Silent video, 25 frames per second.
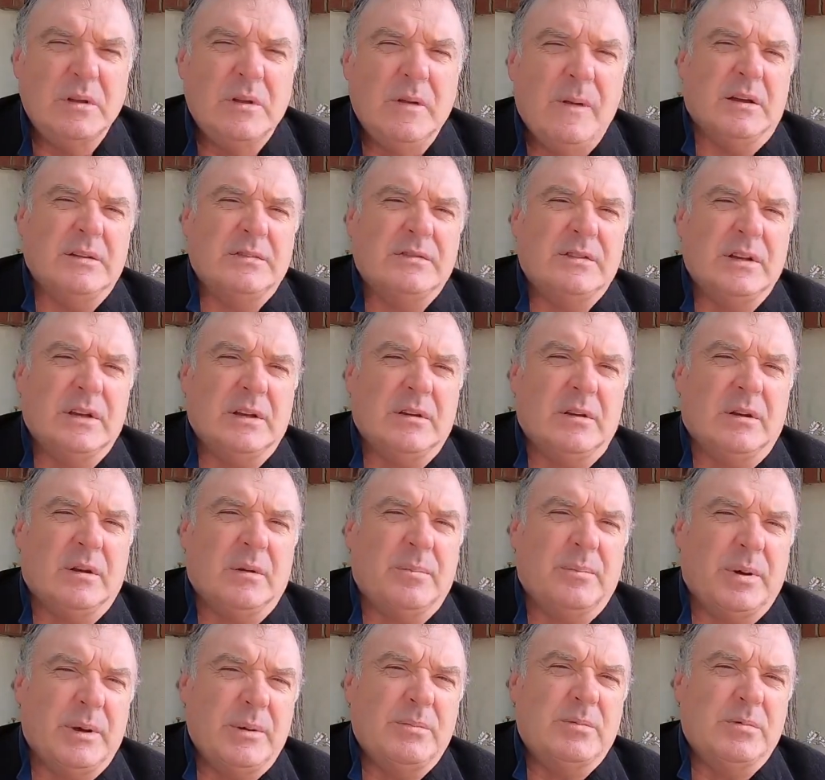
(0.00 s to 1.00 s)
I see a lot
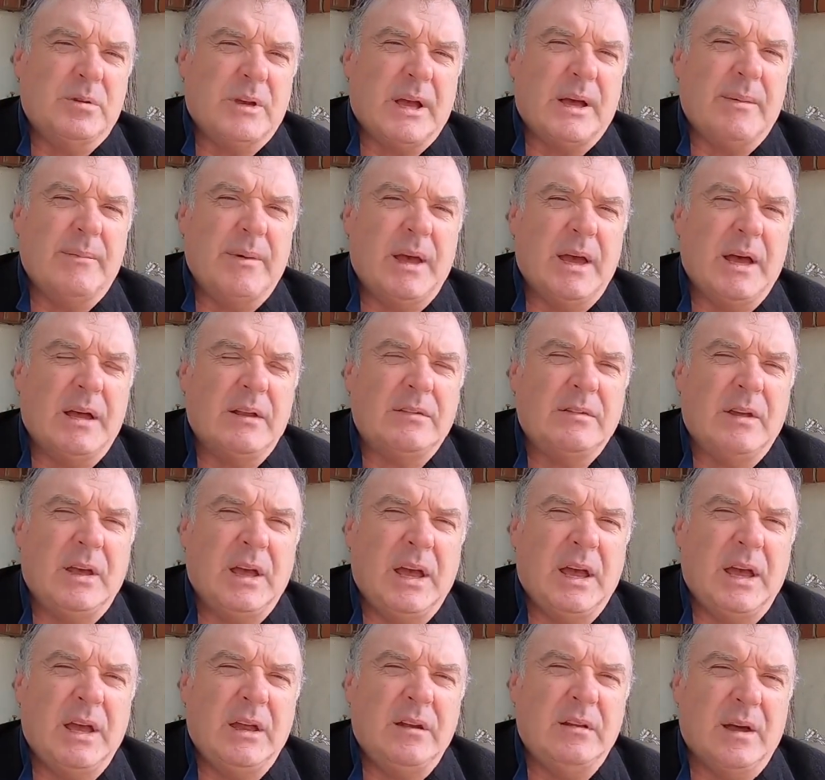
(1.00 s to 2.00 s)
of people come out
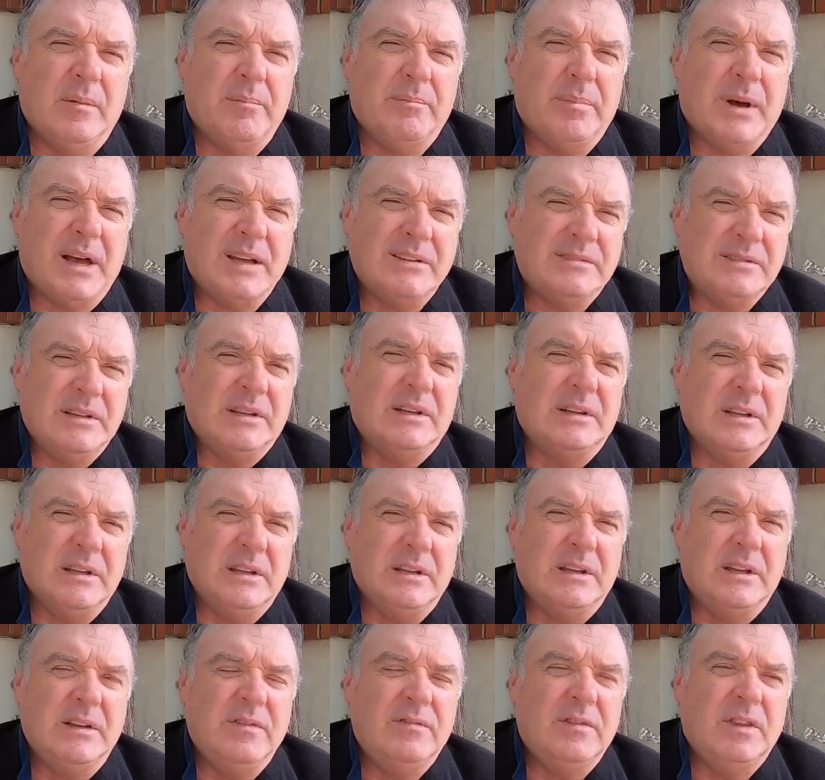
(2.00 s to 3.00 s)
and basically
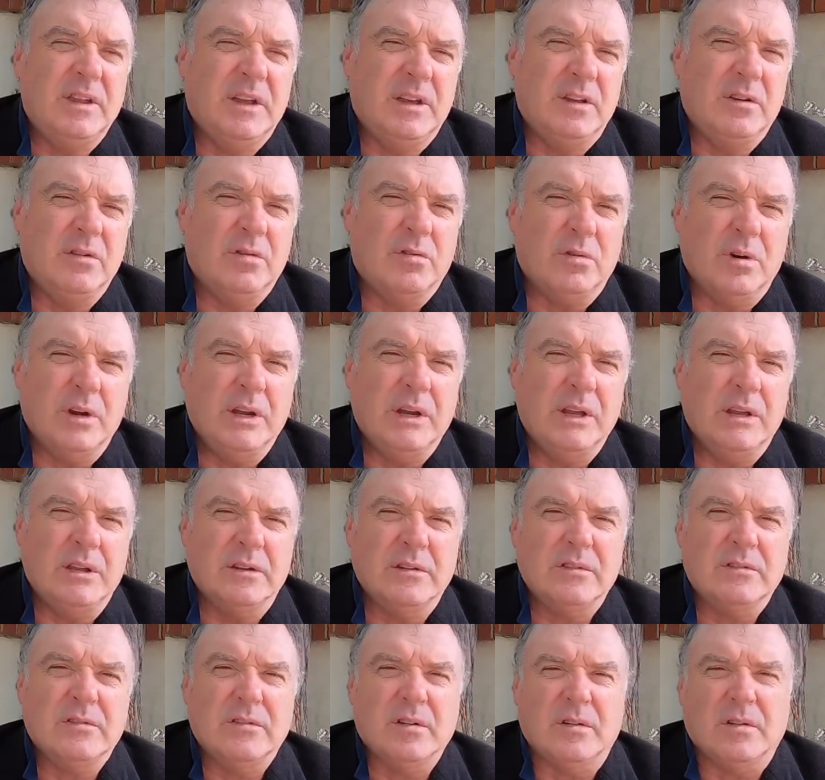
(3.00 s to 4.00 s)
give the
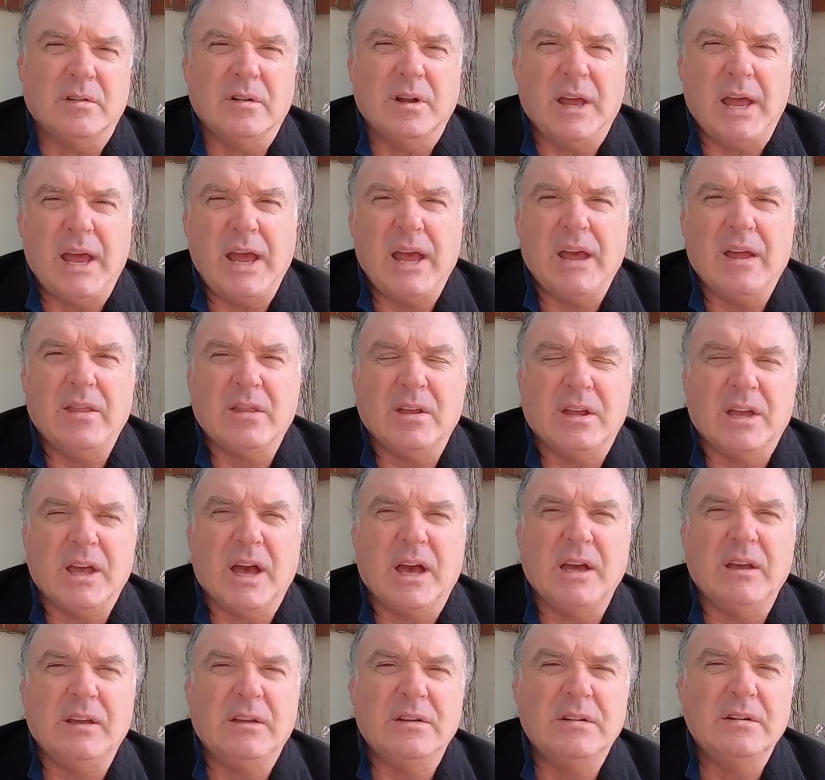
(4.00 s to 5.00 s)
ingredients on how the
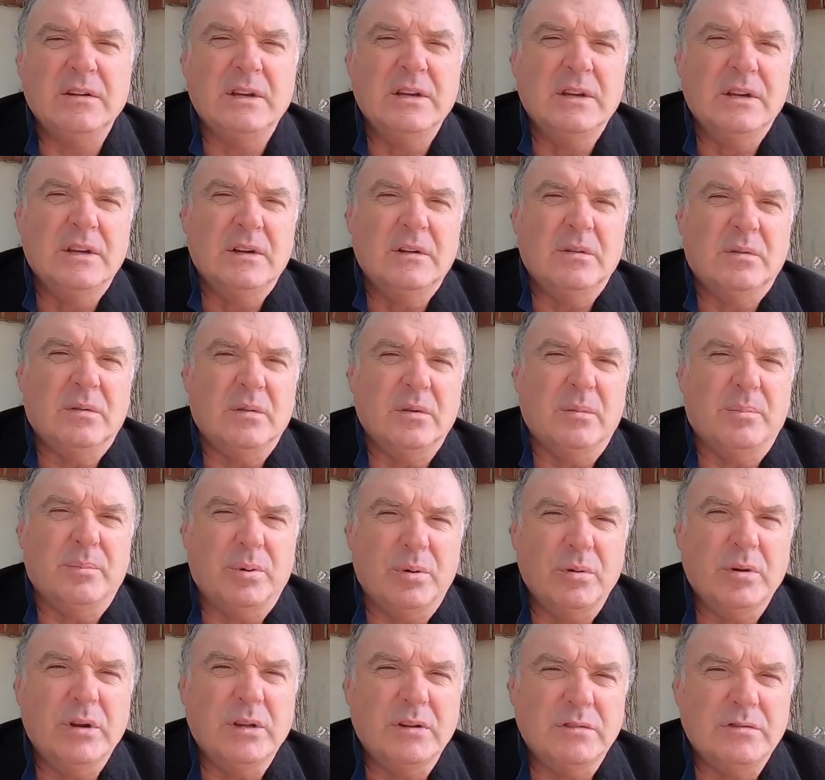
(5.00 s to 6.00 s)
cake or the
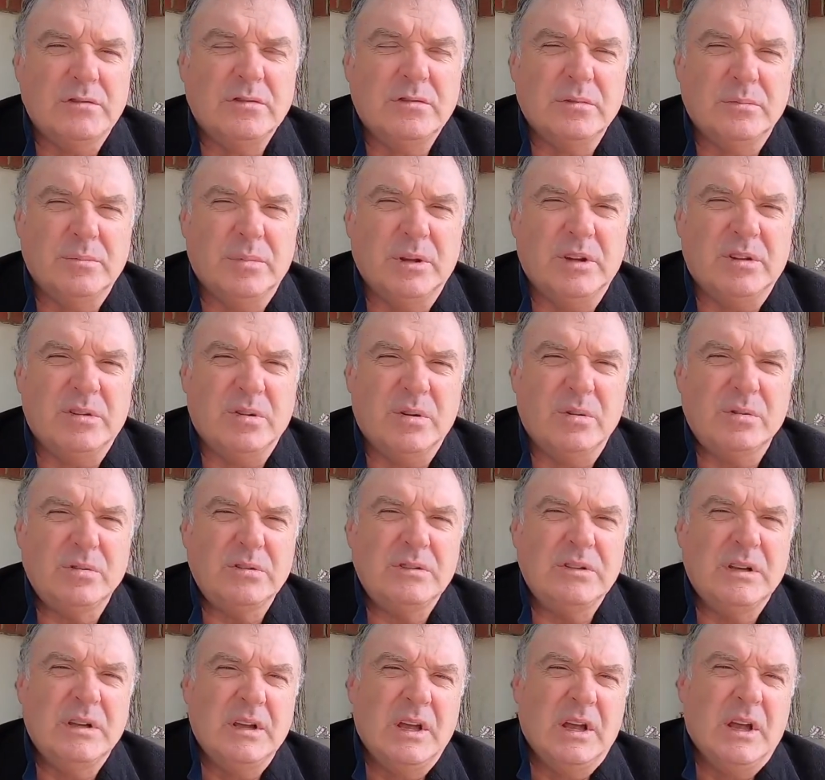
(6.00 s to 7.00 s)
pudding should be
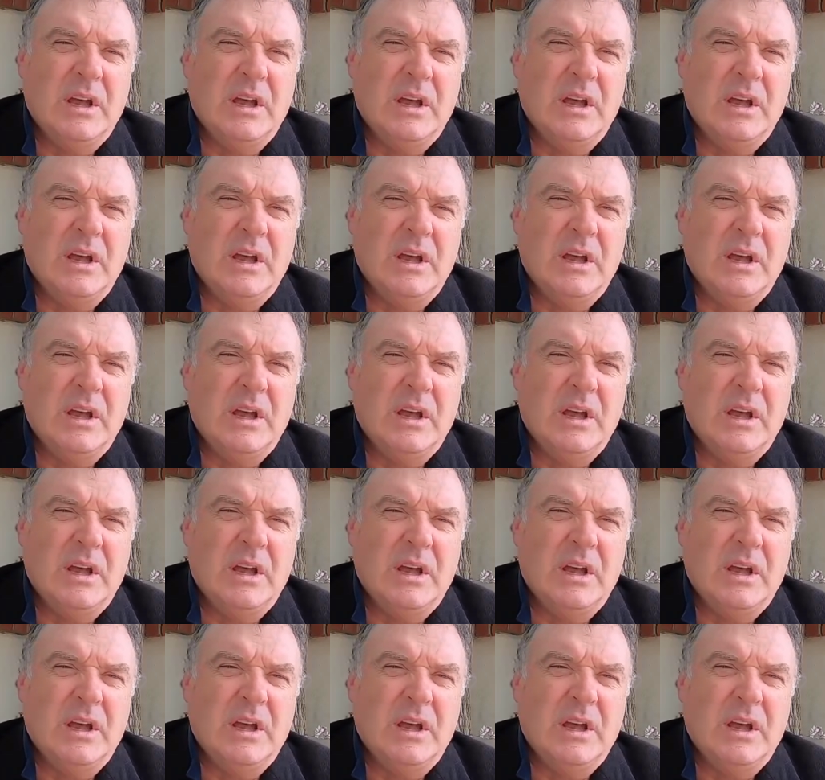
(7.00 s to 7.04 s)
cooked,